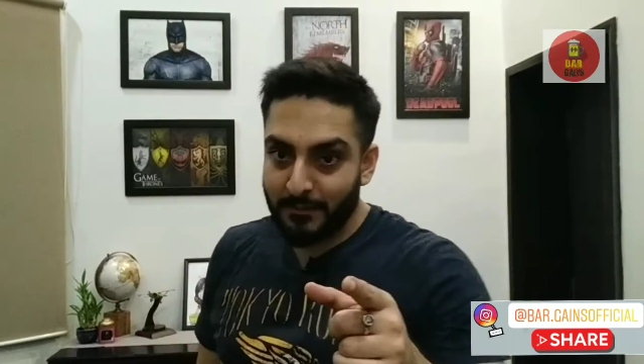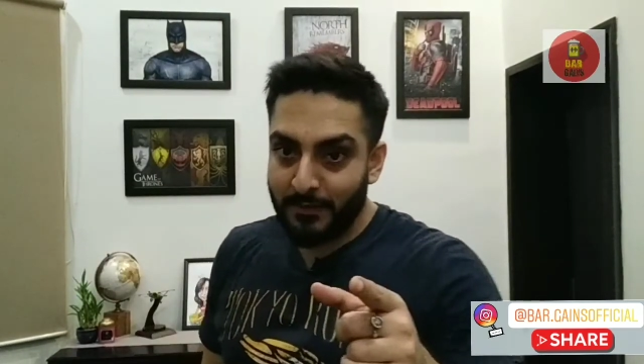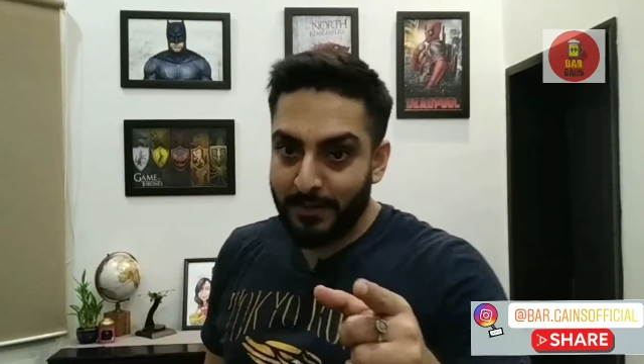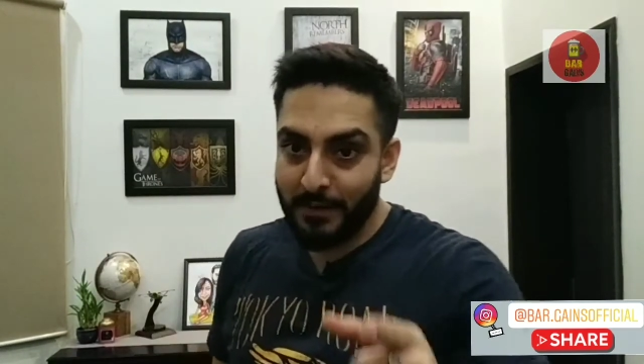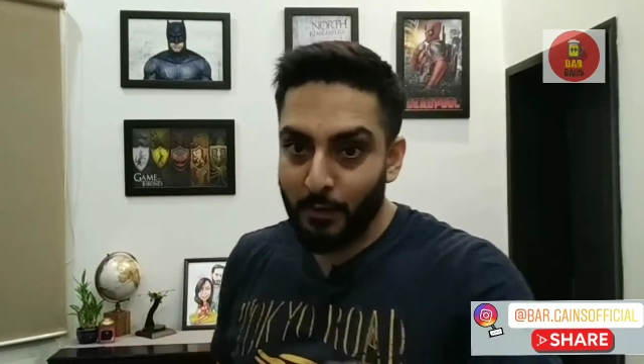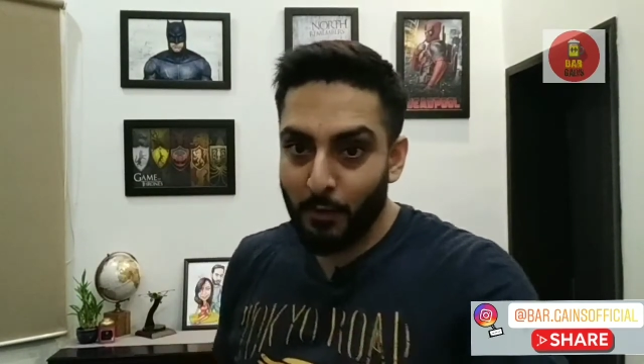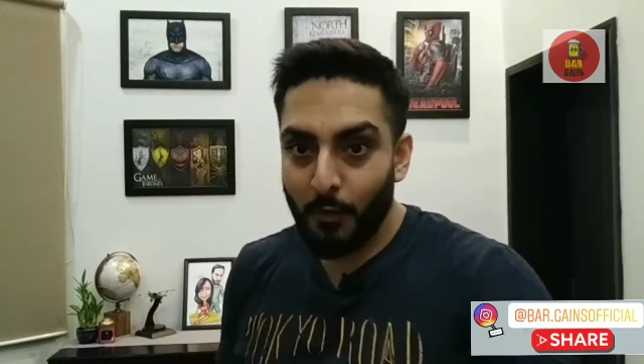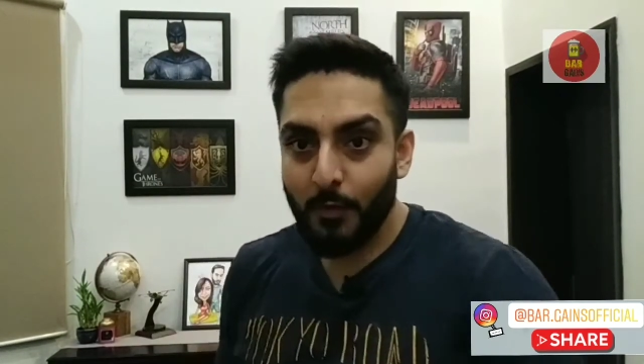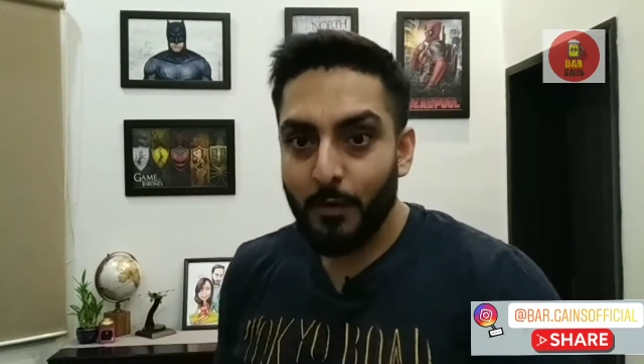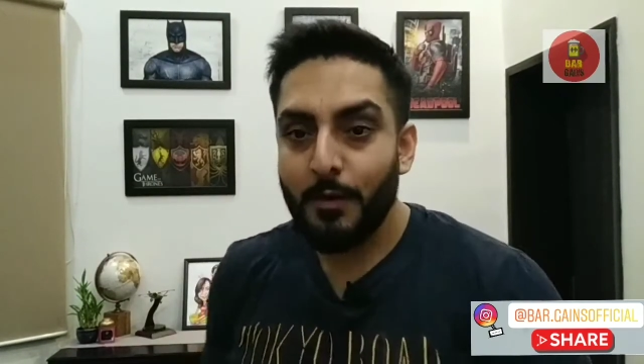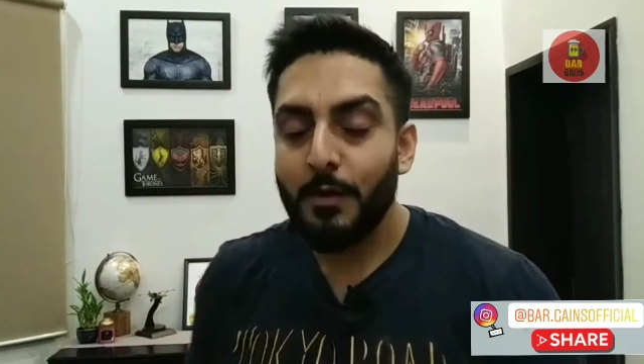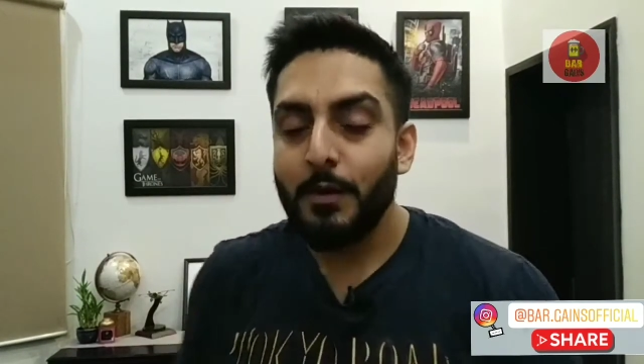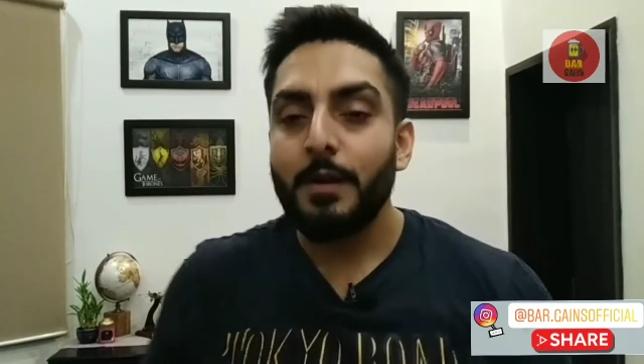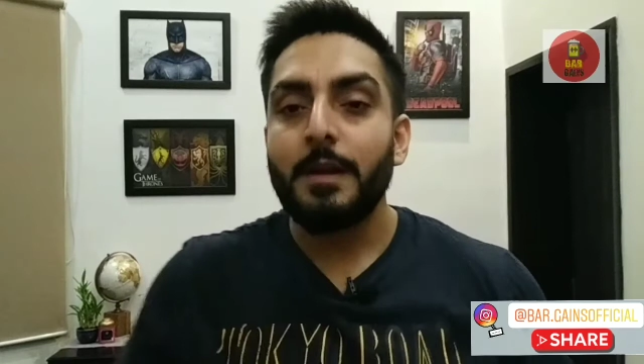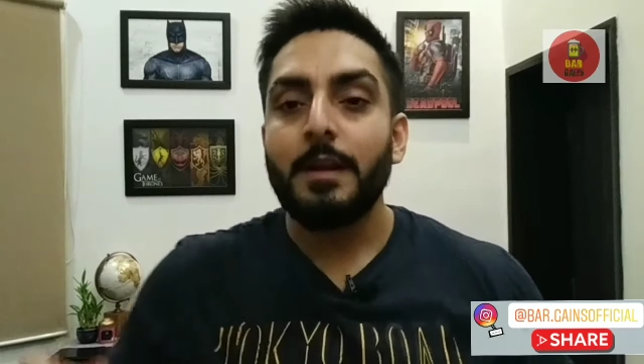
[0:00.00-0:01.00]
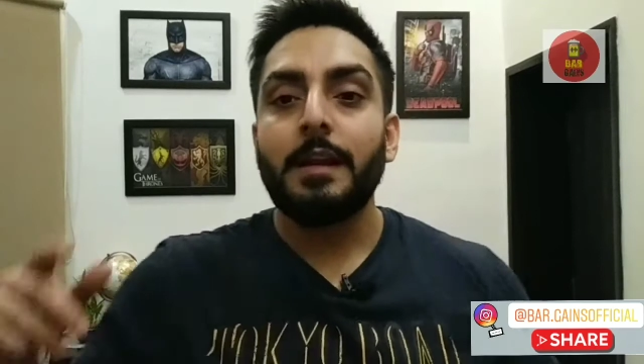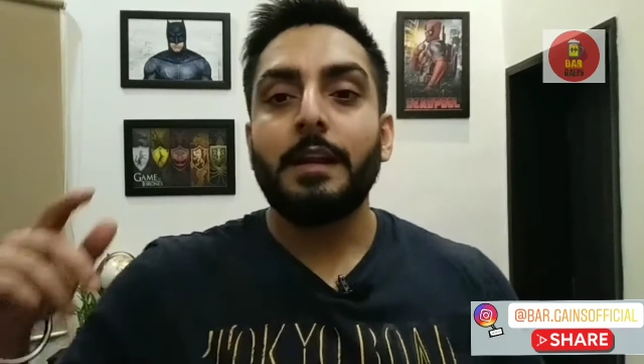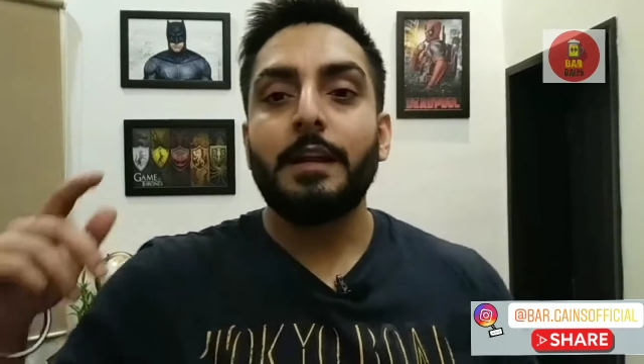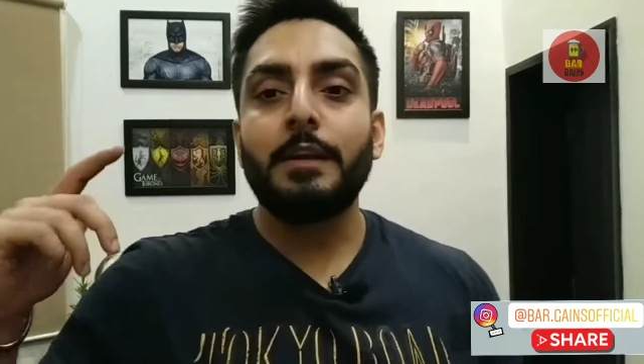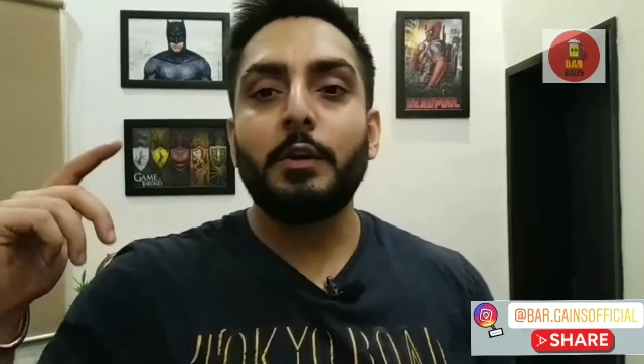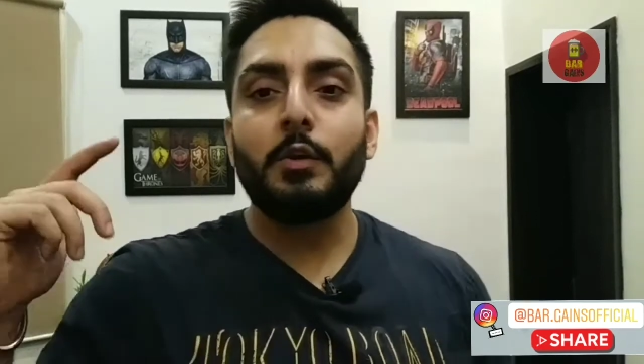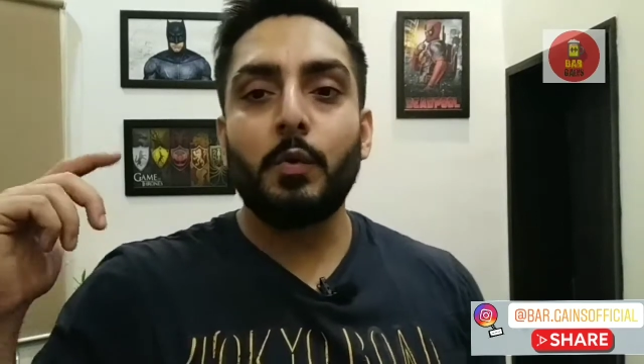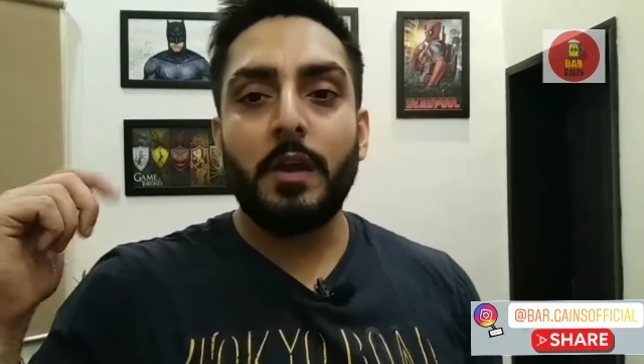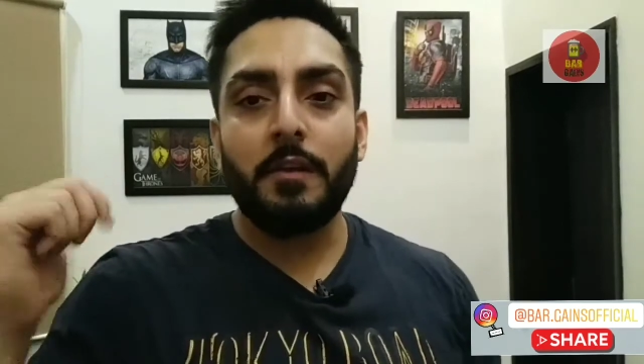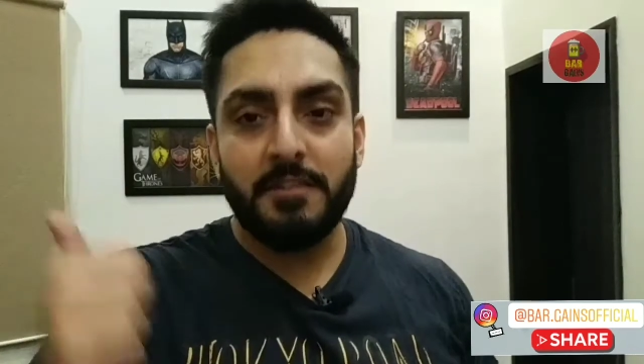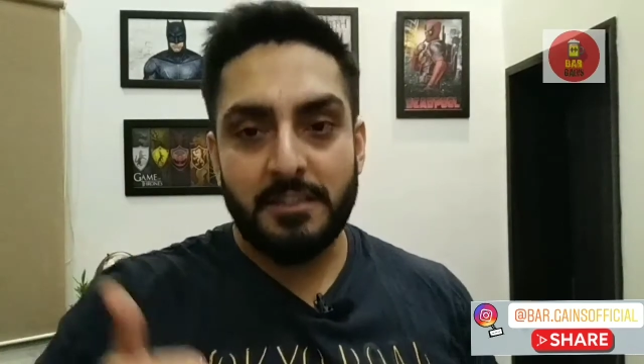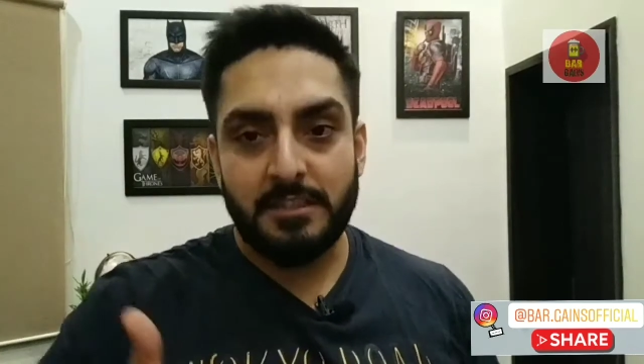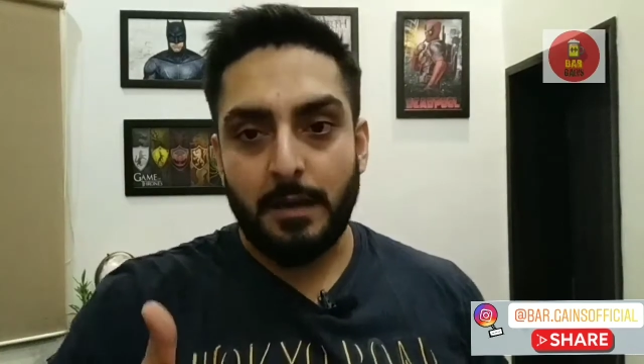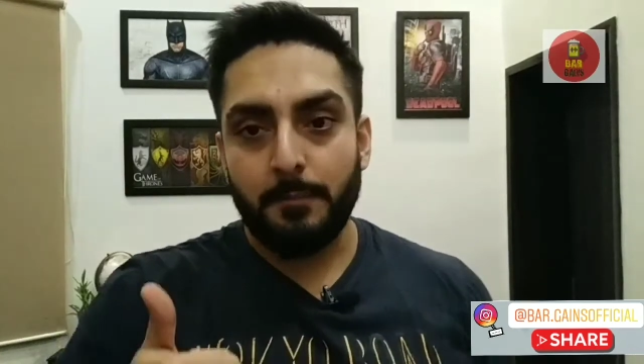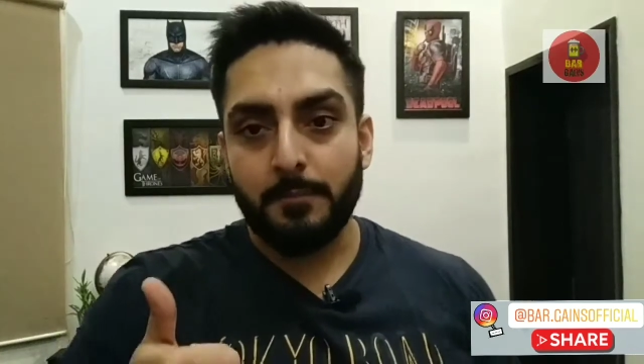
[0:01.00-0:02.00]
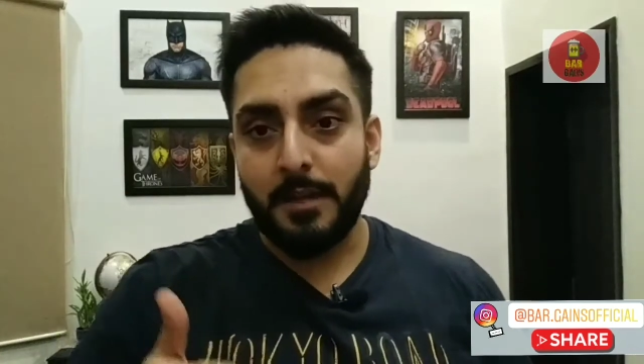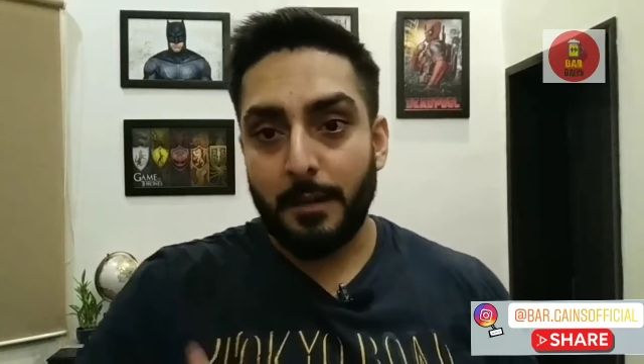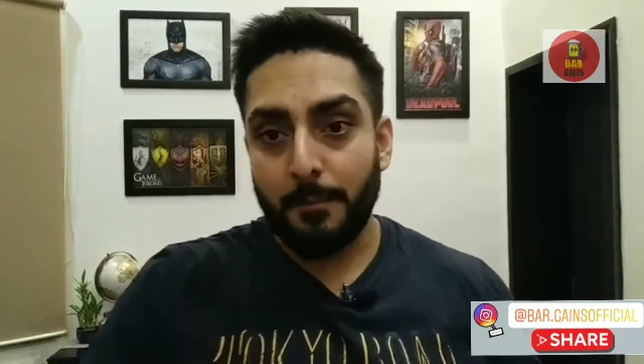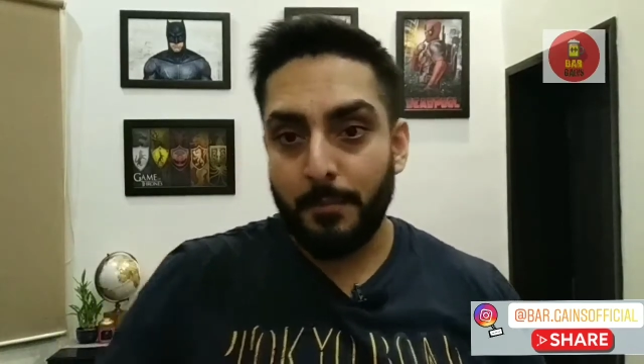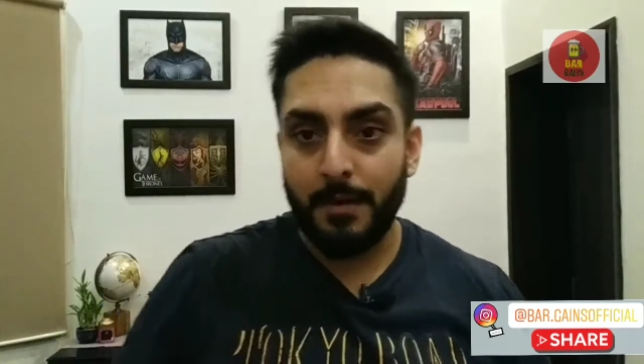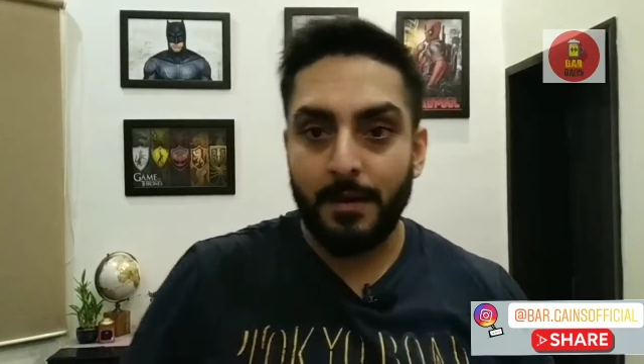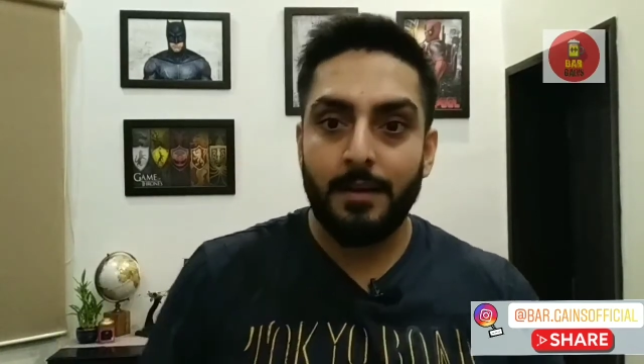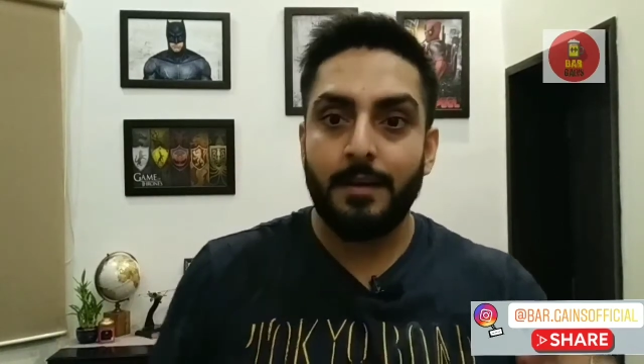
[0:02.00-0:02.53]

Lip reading: video, do give us a thumbs up.